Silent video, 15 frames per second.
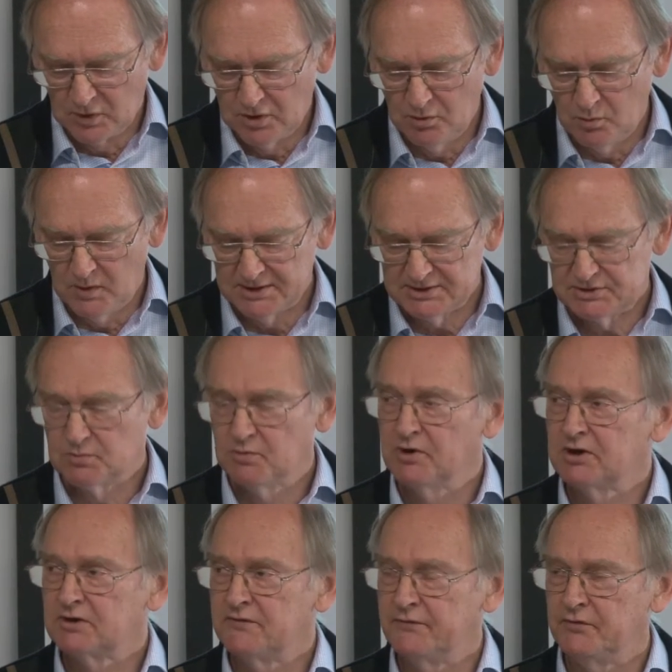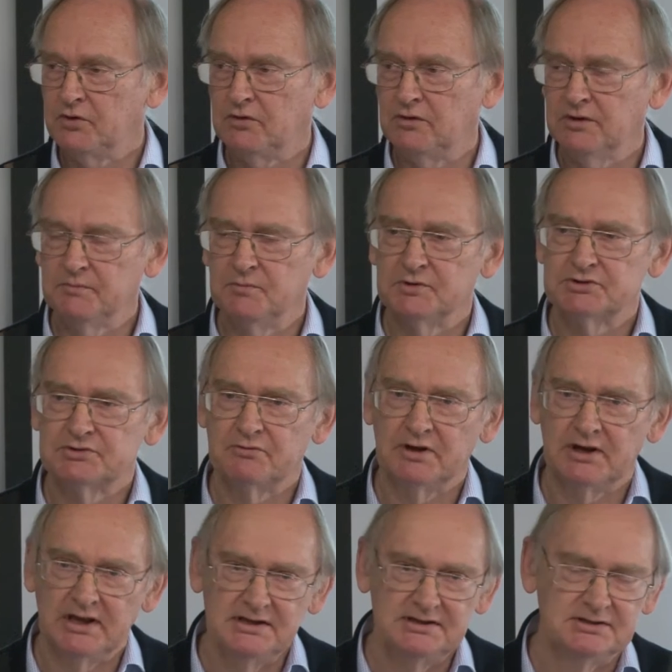who once worked for and was
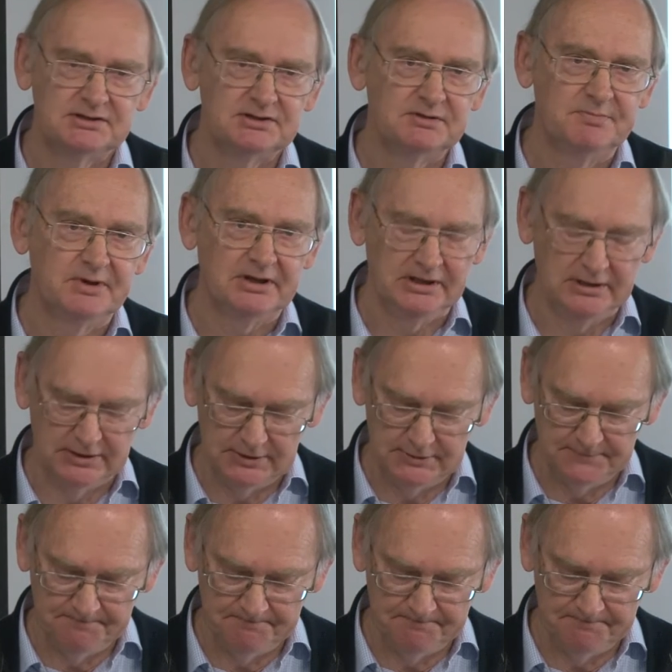related to Bean?